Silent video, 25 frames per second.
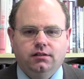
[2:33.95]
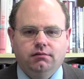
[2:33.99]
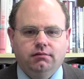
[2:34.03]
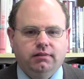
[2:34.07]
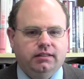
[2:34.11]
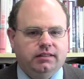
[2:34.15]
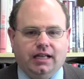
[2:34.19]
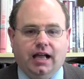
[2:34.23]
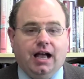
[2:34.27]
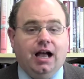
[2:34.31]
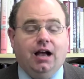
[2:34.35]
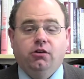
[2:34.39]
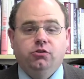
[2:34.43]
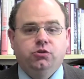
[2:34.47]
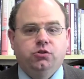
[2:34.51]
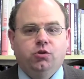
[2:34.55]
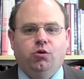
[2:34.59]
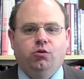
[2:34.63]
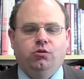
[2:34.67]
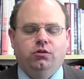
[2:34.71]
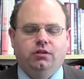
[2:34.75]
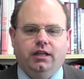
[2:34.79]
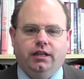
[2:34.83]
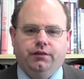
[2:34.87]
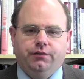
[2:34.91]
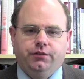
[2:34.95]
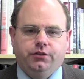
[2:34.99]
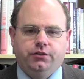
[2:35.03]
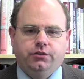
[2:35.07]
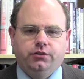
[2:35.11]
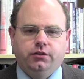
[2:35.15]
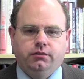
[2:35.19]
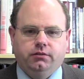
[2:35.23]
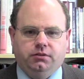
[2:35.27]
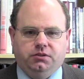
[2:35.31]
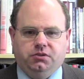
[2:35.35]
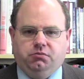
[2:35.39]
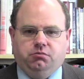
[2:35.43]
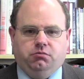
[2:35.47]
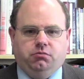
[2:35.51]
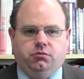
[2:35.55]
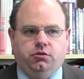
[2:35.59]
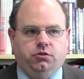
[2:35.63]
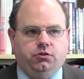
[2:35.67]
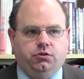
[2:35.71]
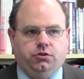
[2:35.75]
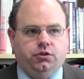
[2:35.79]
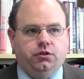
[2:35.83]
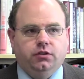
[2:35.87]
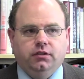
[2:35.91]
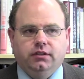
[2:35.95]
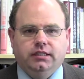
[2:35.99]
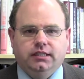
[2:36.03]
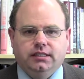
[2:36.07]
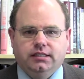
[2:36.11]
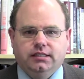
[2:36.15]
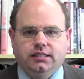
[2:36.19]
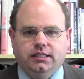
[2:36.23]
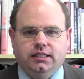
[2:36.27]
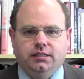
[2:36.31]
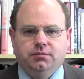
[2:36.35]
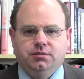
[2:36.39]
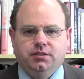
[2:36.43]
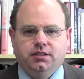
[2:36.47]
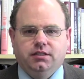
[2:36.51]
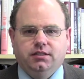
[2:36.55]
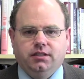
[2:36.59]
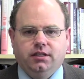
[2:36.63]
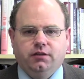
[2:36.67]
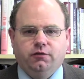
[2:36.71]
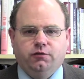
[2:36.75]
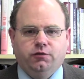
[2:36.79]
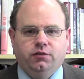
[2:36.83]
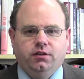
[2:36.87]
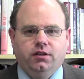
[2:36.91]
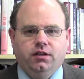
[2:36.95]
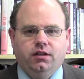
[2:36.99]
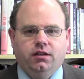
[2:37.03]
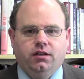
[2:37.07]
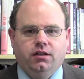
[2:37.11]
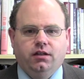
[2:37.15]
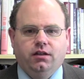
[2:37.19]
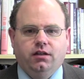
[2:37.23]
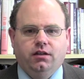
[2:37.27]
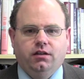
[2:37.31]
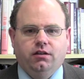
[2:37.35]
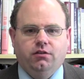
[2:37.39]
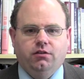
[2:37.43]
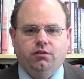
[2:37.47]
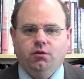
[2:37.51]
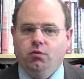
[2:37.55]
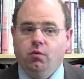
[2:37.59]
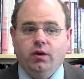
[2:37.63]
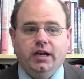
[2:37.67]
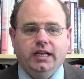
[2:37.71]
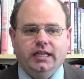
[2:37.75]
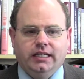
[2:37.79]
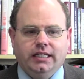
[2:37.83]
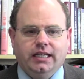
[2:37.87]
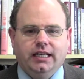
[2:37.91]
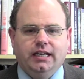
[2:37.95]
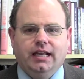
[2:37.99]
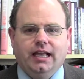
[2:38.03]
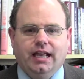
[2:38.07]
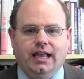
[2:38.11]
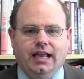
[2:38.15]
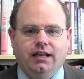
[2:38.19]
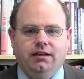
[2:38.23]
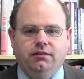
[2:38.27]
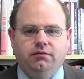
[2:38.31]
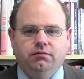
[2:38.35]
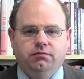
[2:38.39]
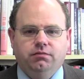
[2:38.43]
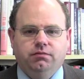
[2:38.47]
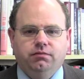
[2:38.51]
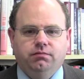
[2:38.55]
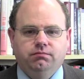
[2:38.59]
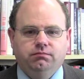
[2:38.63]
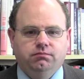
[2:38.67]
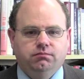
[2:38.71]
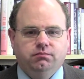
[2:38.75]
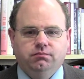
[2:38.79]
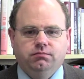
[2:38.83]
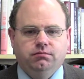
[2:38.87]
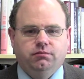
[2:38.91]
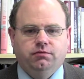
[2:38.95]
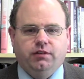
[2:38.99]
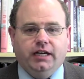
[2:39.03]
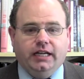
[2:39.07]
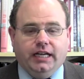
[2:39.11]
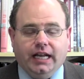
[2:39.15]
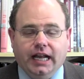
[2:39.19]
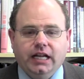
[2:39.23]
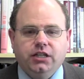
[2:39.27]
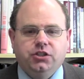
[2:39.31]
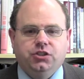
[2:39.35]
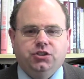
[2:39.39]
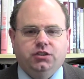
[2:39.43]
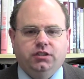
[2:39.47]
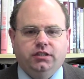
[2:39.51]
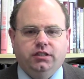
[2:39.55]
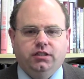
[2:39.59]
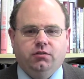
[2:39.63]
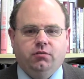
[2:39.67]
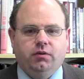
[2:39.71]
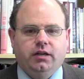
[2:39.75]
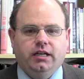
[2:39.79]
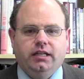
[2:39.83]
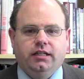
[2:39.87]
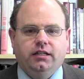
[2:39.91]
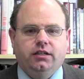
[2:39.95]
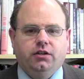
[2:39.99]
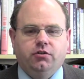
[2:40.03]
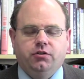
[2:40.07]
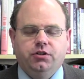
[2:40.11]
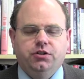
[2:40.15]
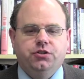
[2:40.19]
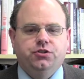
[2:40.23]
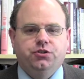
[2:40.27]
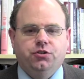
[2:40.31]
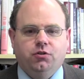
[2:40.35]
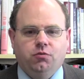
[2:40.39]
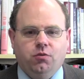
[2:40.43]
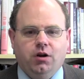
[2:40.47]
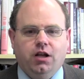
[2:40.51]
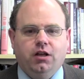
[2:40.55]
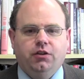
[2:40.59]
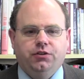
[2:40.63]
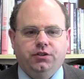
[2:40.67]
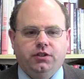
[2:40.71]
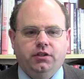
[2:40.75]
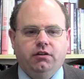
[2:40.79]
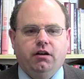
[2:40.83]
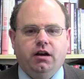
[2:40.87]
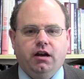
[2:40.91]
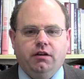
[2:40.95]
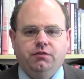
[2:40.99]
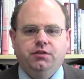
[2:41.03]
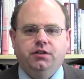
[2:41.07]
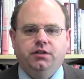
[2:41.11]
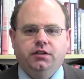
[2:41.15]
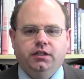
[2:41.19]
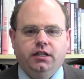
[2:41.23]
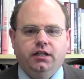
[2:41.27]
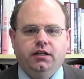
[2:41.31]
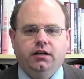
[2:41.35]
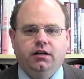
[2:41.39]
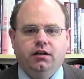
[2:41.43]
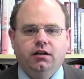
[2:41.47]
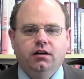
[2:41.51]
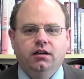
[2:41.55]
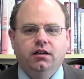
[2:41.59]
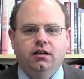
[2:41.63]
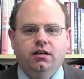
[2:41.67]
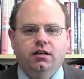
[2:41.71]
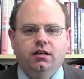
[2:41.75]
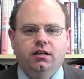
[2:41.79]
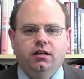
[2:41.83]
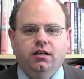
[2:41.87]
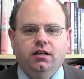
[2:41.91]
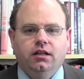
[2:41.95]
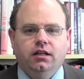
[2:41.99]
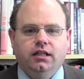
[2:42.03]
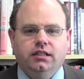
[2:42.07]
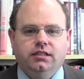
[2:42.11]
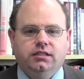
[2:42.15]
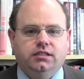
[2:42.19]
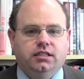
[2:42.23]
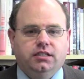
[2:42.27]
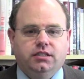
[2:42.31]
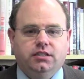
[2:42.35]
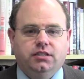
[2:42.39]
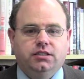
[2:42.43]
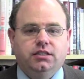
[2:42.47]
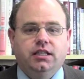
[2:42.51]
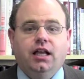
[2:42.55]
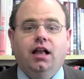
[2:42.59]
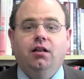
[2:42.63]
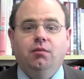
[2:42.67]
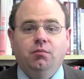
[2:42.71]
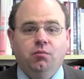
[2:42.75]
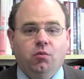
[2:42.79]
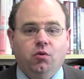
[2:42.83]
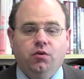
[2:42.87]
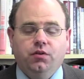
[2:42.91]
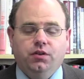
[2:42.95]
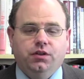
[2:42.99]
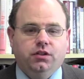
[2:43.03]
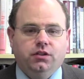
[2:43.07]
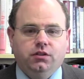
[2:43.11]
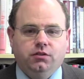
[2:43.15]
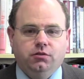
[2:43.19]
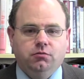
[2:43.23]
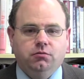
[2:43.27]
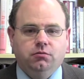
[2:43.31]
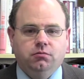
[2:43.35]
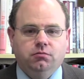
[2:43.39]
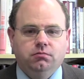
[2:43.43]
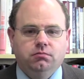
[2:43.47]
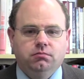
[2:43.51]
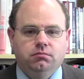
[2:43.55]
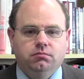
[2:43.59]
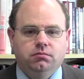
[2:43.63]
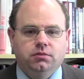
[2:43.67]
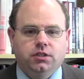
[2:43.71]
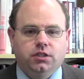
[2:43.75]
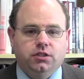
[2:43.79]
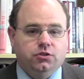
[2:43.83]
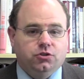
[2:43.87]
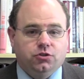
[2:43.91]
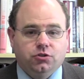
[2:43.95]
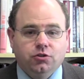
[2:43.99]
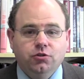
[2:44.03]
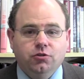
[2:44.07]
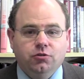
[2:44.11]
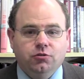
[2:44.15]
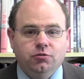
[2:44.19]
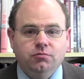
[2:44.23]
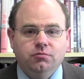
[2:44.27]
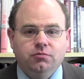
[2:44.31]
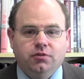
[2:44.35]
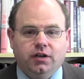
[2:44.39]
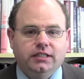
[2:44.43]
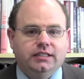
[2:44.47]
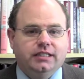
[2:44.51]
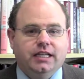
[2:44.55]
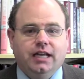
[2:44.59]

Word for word: At the household level, it certainly seems as if the way to get ahead financially, the way to increase your wealth year after year, is to sell more than you consume, right?